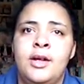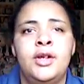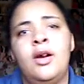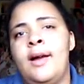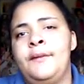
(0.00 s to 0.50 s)

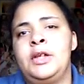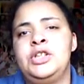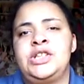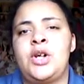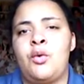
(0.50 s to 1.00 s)
You don't have to
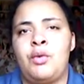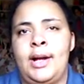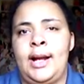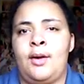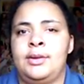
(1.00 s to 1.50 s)
just go
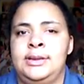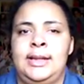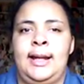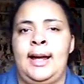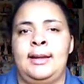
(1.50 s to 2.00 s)
right out and
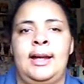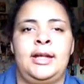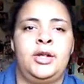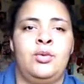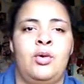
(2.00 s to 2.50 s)
say I
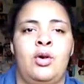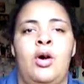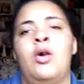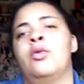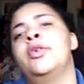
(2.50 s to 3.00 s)
like you
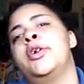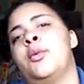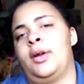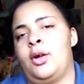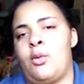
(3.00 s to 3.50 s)
or oh
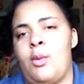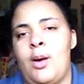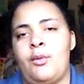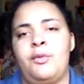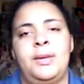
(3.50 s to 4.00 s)
want to go
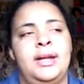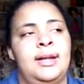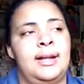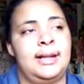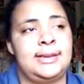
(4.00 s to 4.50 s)
out with
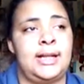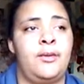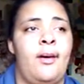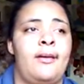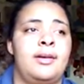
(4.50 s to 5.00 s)
me? Can I
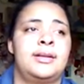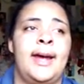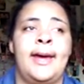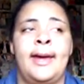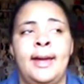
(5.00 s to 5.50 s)
take you out on a
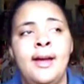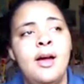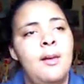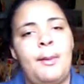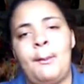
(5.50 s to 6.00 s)
date?
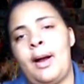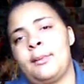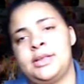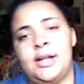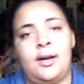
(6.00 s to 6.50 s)
My
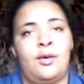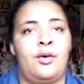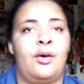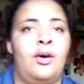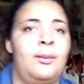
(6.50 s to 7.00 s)
mom's not
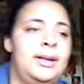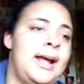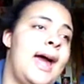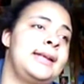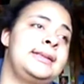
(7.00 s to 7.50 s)
home, my
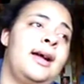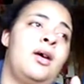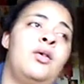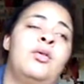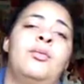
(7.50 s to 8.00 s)
dad's
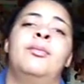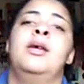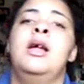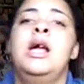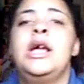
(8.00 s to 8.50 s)
not
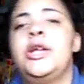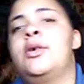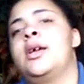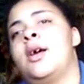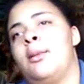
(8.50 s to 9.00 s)
home.
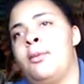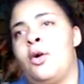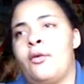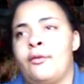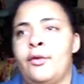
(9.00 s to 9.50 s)
You can come
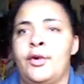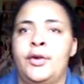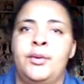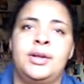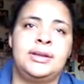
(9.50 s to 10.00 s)
over,
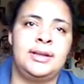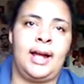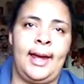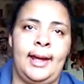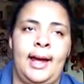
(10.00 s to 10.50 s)
you
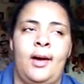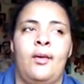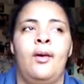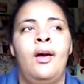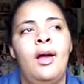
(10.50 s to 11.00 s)
can hang
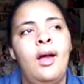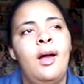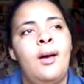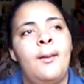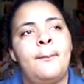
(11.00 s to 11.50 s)
out.
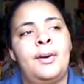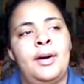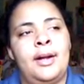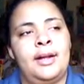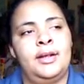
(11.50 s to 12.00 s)

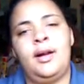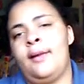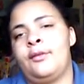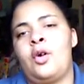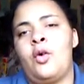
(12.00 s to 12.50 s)
But you
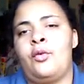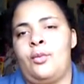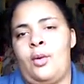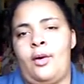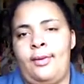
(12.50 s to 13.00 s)
don't have to go
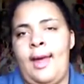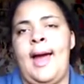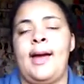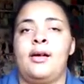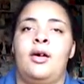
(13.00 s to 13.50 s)
through all
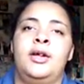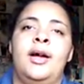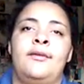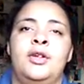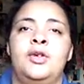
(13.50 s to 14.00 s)
that. All
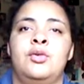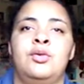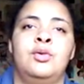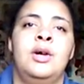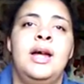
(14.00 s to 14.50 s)
you have to
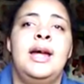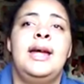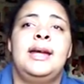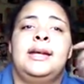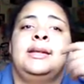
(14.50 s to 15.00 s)
do
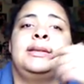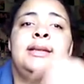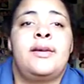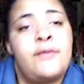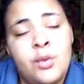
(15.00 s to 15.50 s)

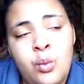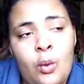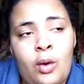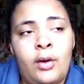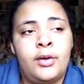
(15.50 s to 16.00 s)
is if you
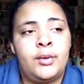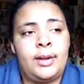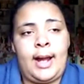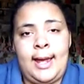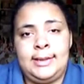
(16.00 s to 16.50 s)
want, you
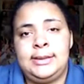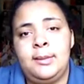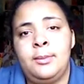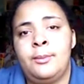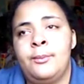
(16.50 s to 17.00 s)
can ask
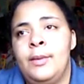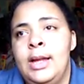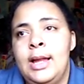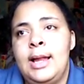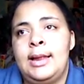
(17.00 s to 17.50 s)
them
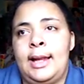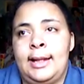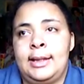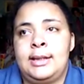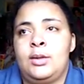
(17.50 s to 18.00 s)

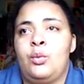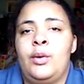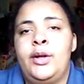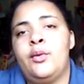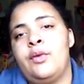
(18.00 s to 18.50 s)
like
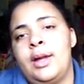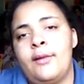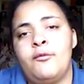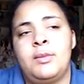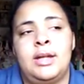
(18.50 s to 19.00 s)
what do you
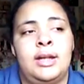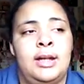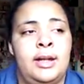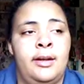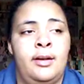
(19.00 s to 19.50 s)
think of
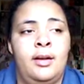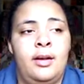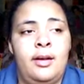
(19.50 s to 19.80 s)
me?